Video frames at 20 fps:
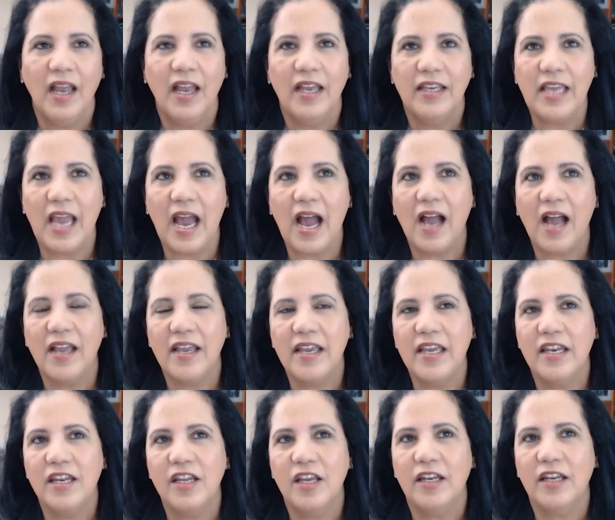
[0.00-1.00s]
Yeah,
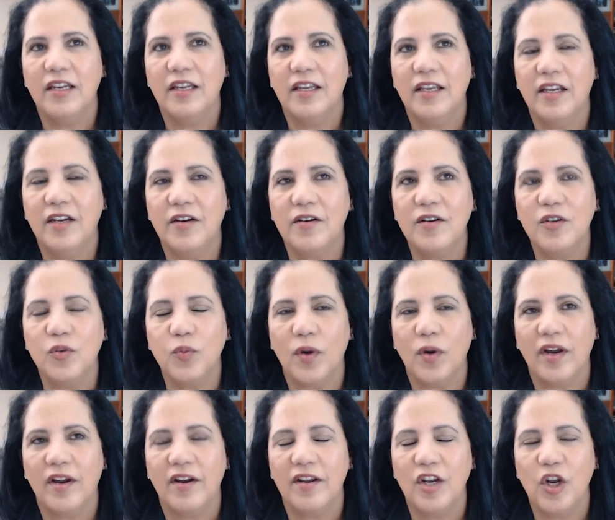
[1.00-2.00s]
in in here is
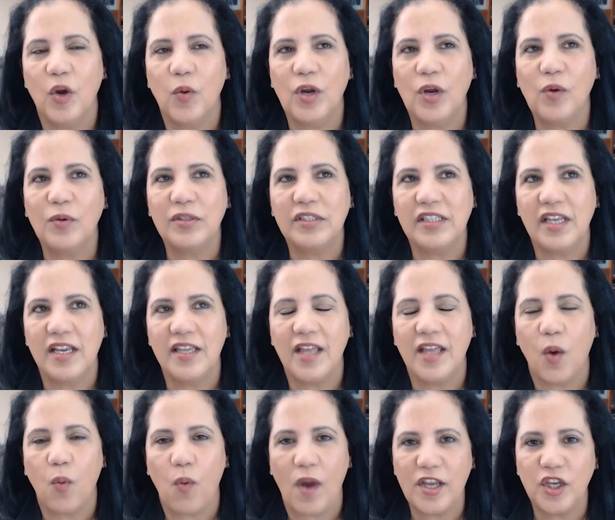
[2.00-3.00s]
where, you know, we always say
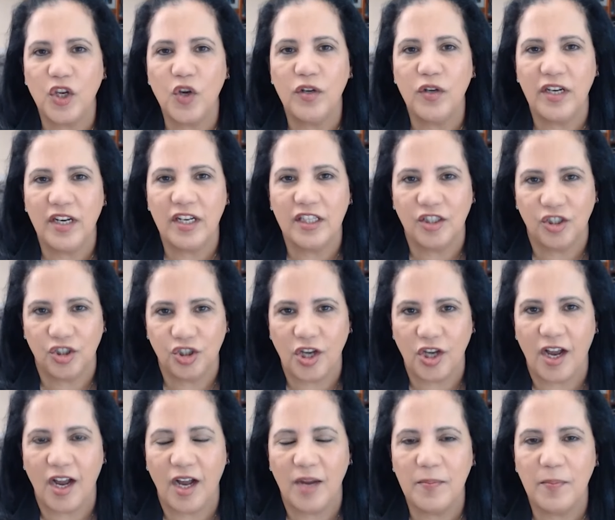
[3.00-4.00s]
that one unit is a
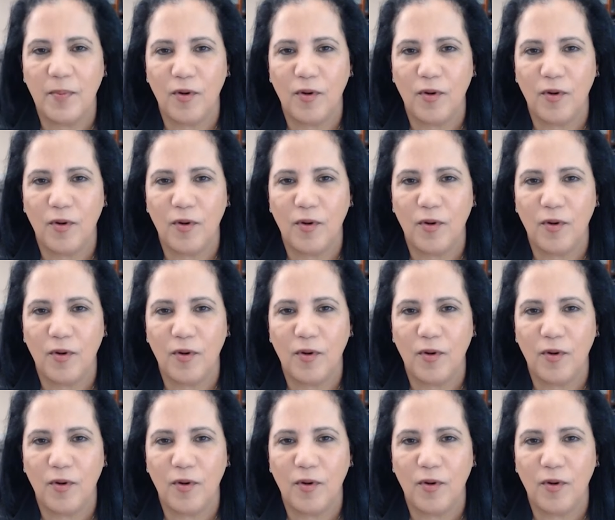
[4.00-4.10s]
job,